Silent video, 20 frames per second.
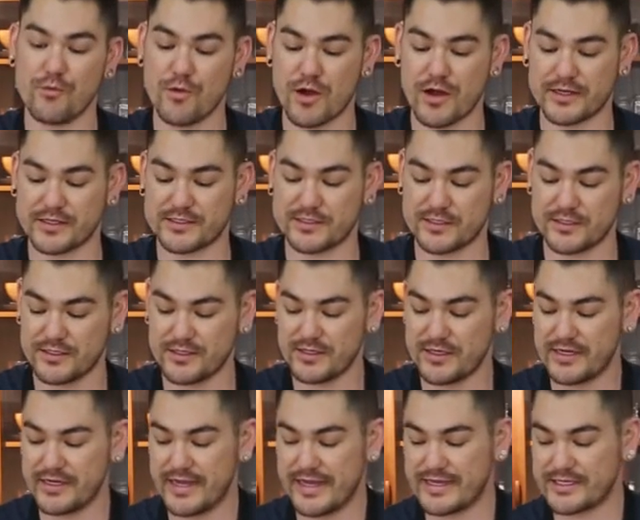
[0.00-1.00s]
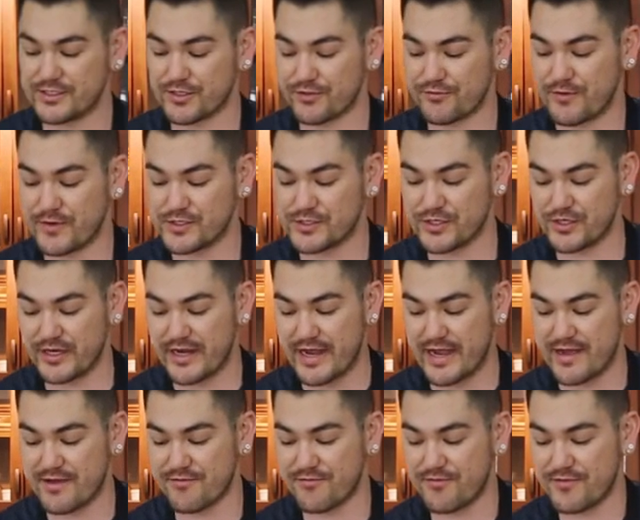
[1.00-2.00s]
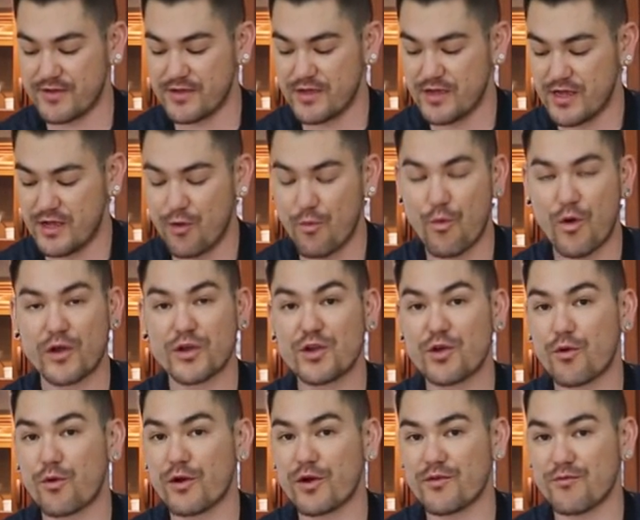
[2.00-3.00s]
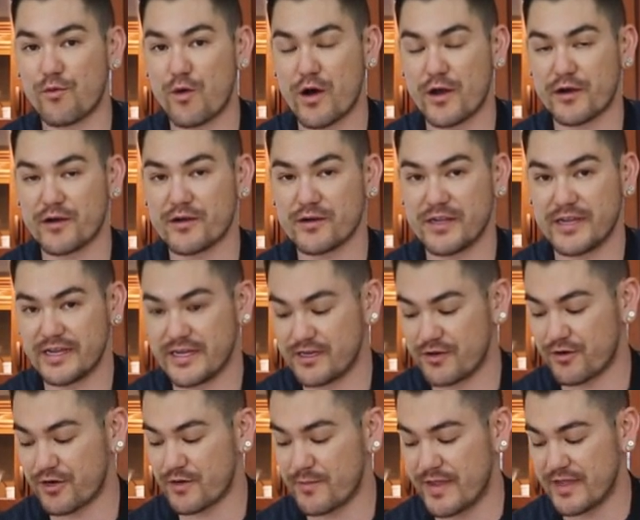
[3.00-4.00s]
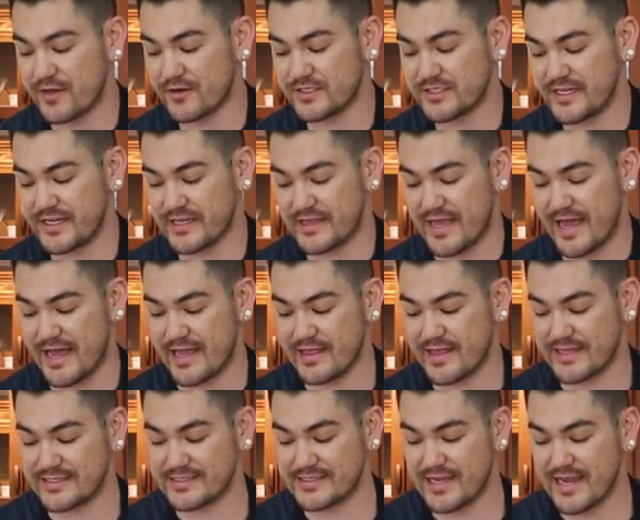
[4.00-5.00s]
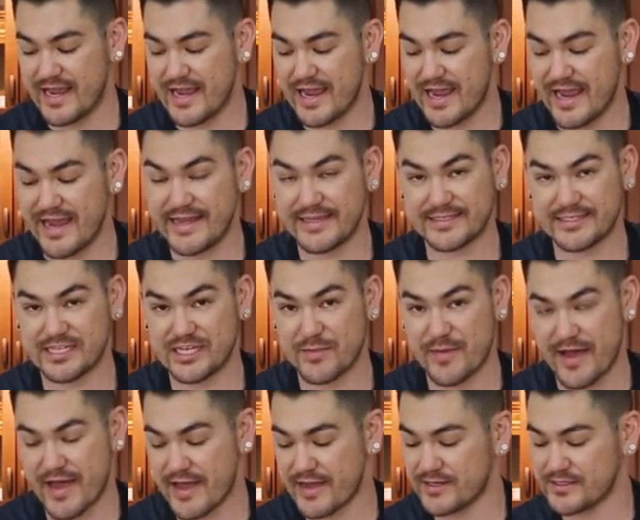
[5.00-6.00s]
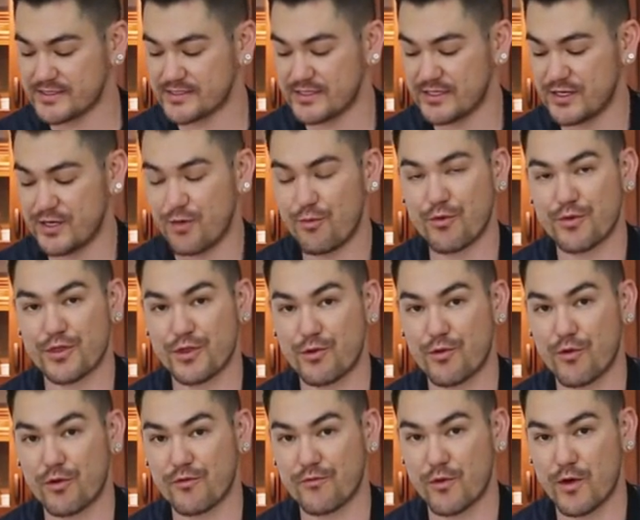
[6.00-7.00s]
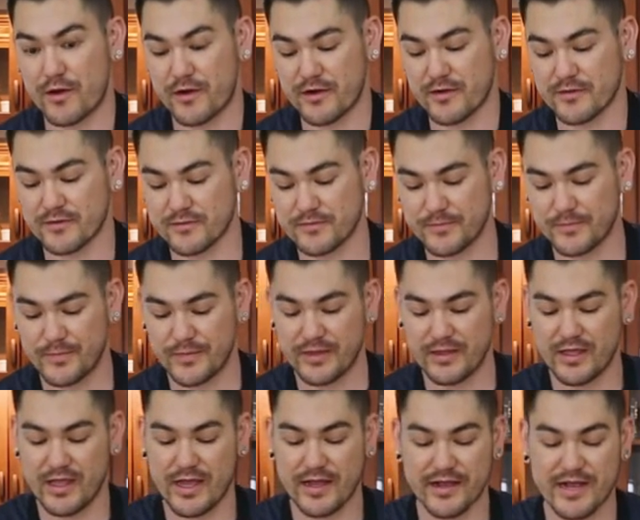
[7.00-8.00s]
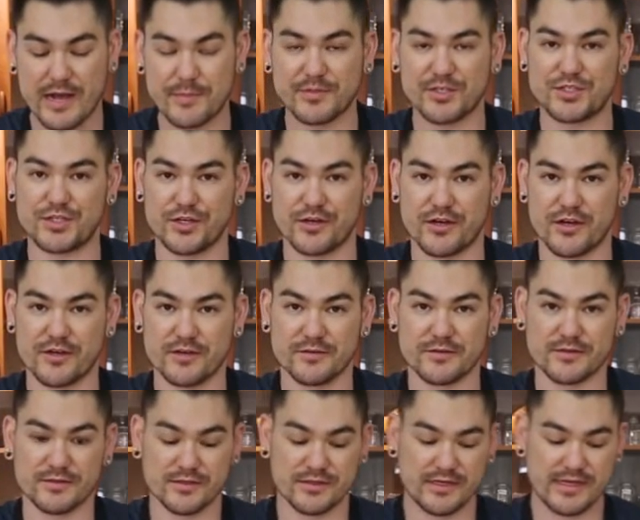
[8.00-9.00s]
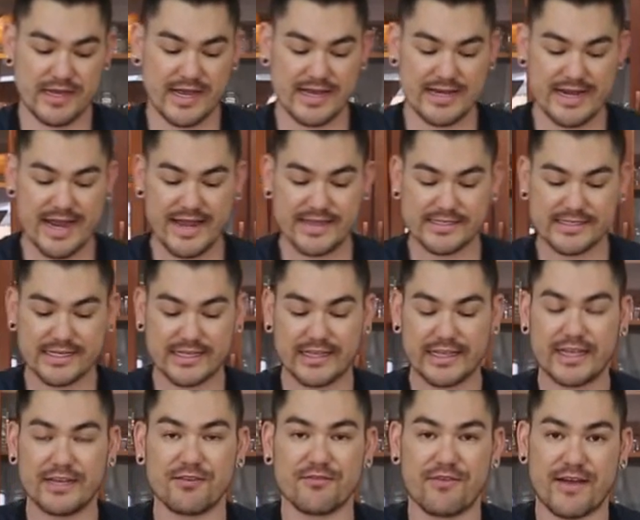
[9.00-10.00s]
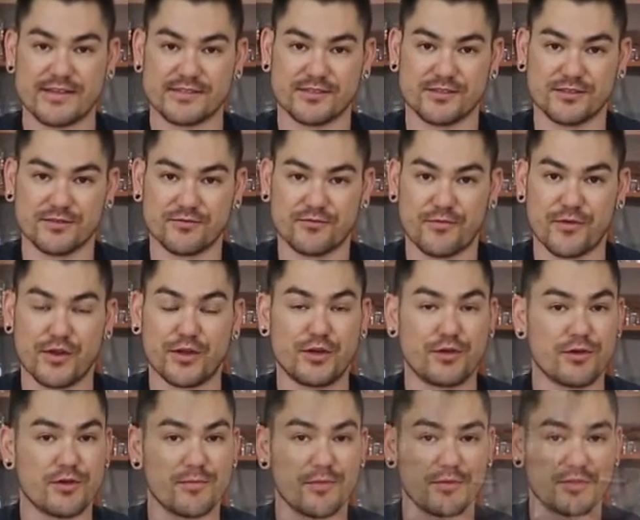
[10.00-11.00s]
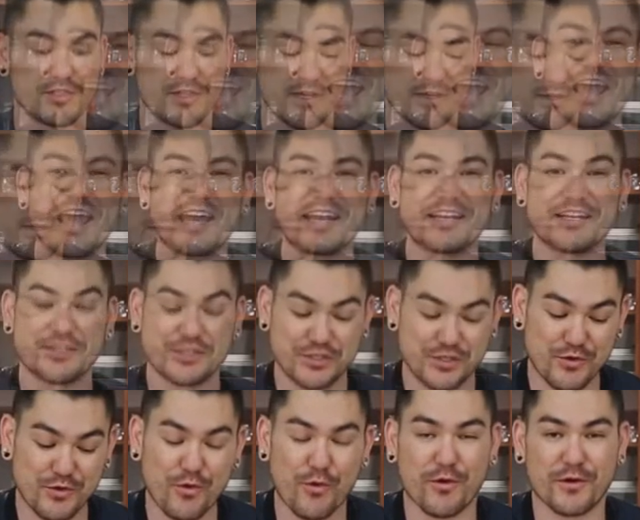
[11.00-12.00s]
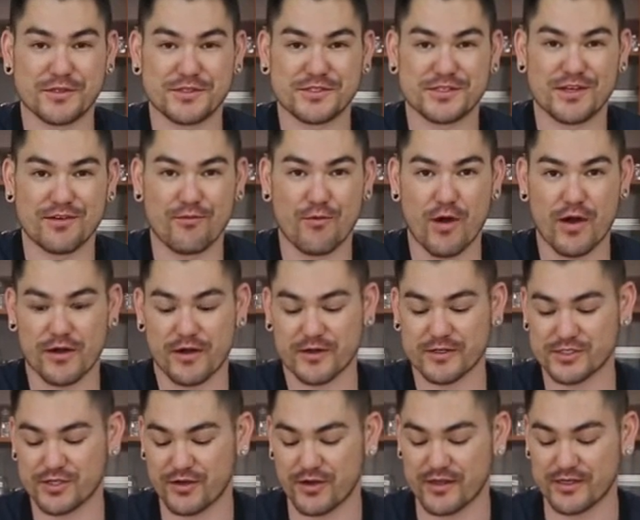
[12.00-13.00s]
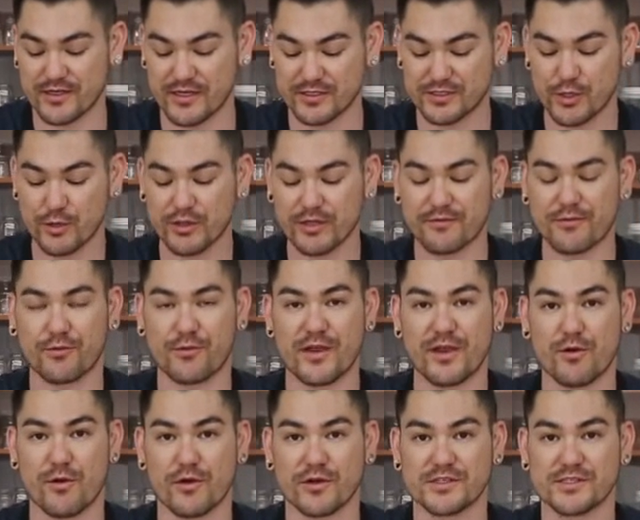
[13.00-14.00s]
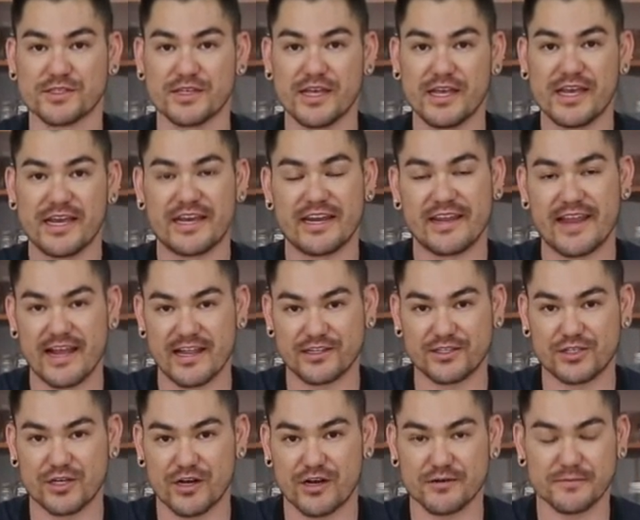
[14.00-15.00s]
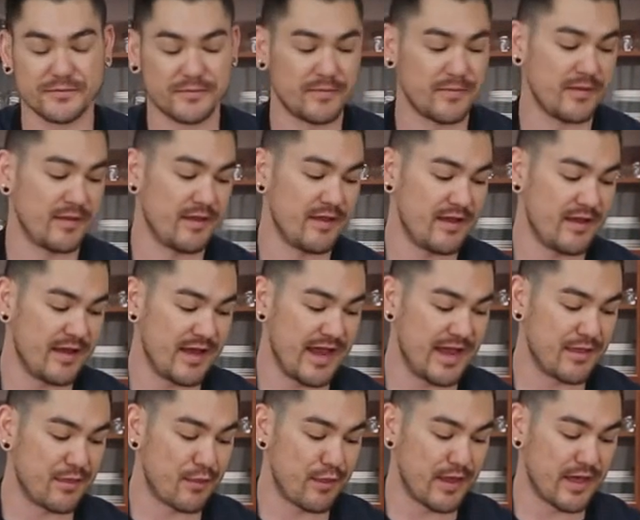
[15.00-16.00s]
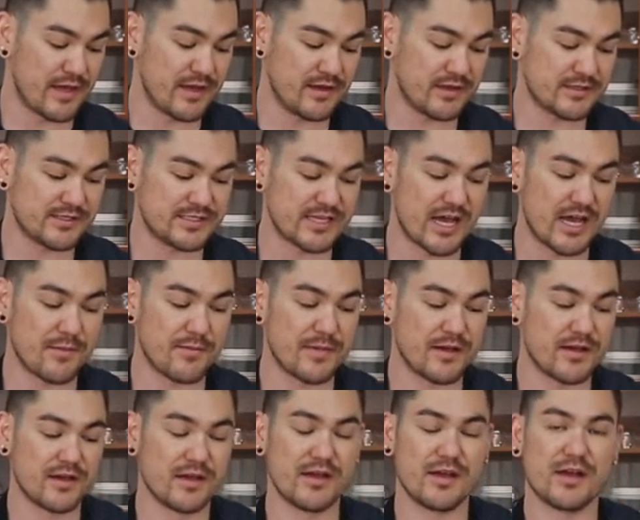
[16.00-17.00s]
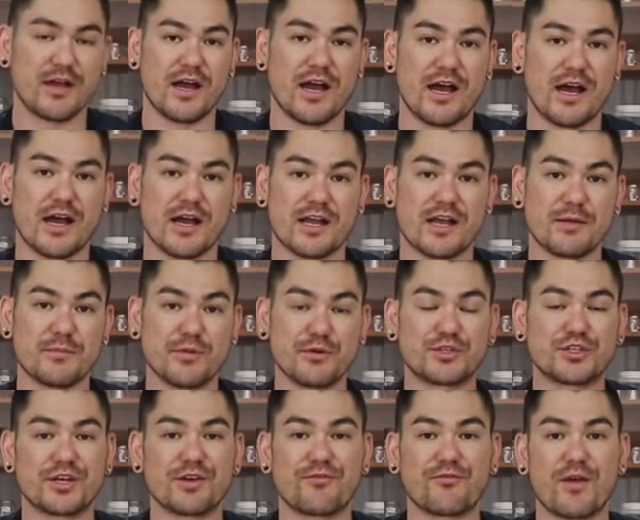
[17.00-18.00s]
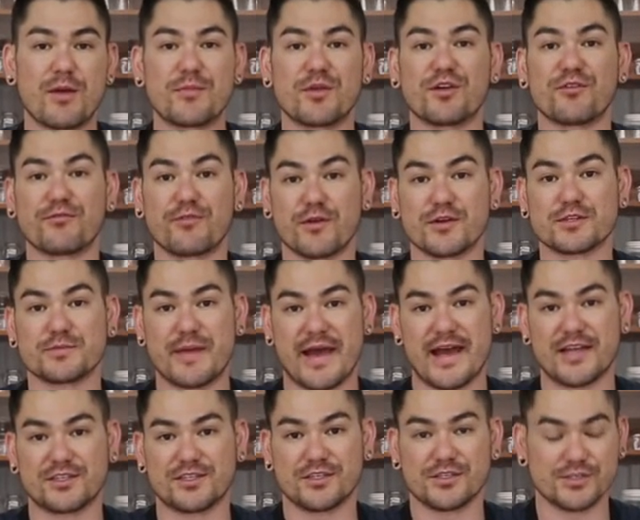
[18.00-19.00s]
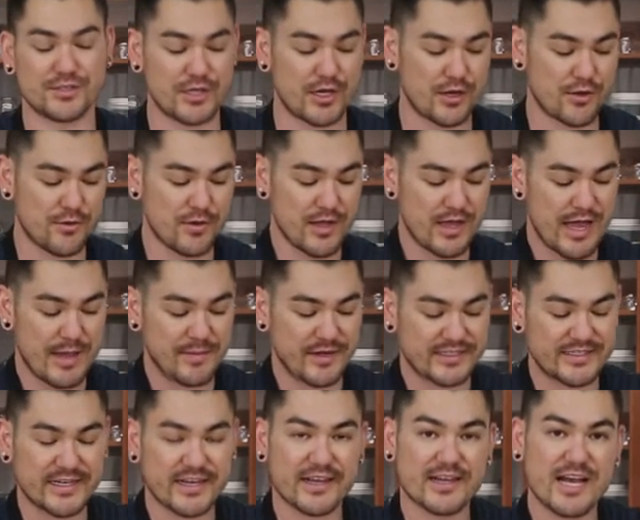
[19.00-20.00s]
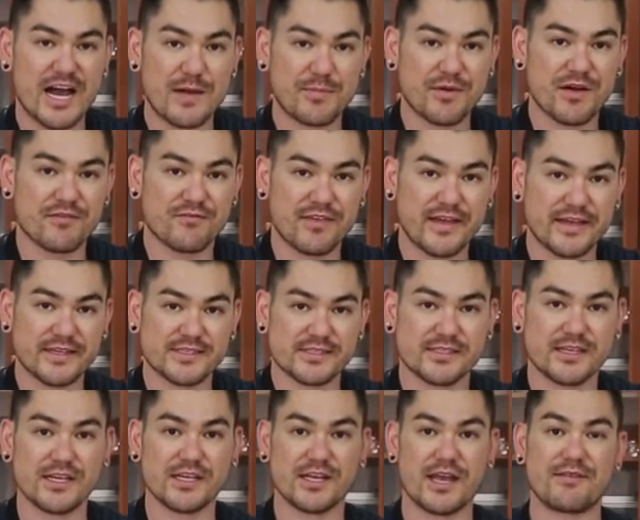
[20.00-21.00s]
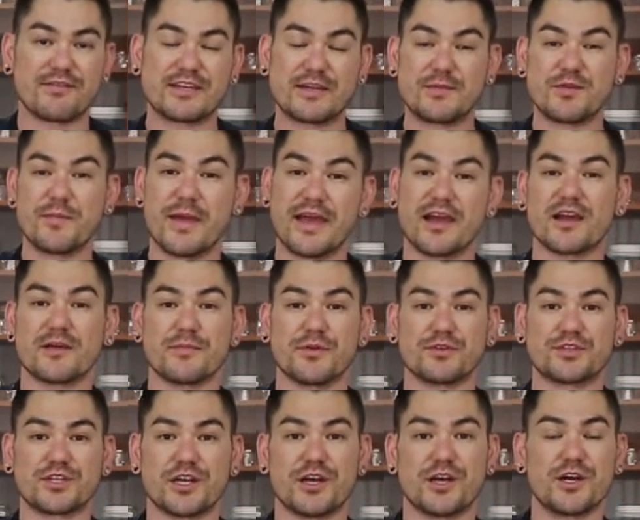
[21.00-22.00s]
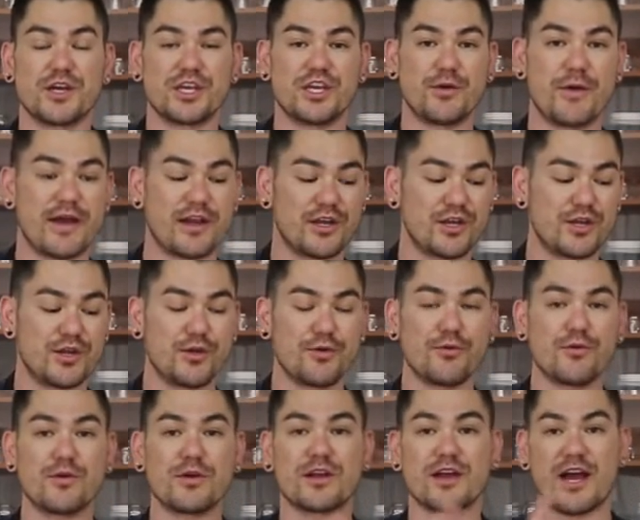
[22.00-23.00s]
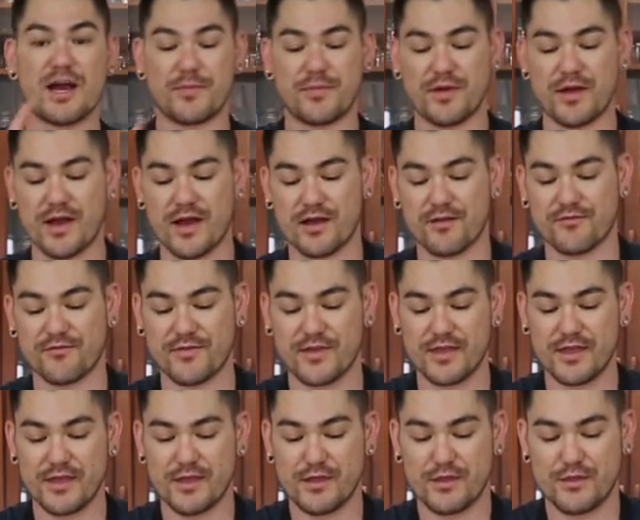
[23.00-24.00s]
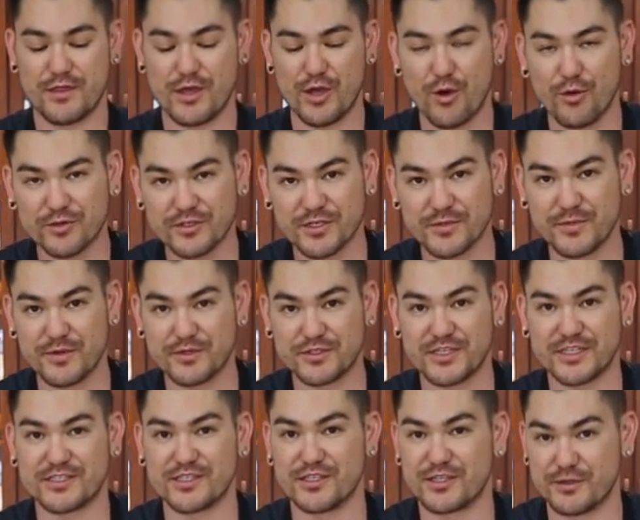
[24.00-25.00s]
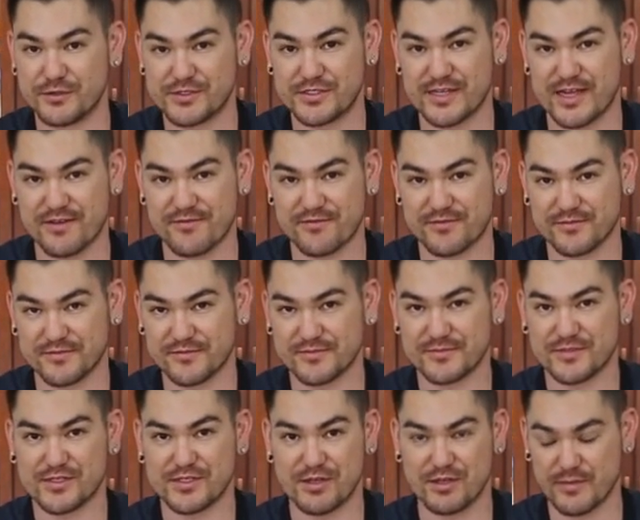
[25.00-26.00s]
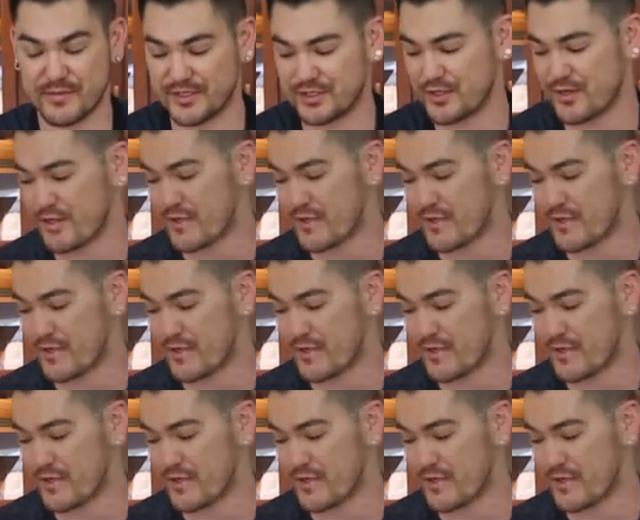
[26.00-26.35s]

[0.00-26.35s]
want is first you're going to have 1 quart of water, and you're going to make your tea in that, and that's 8 tea bags with a quart of water, a cup of sugar, a nice clean vessel for your new kombucha, and quarts of water, so a total of 3 quarts in a gallon jar, and then some kombucha from your first batch. So I'm going to take a cup of this. Every time you make kombucha, you add a new cup of the old kombucha to the new stuff. So let me show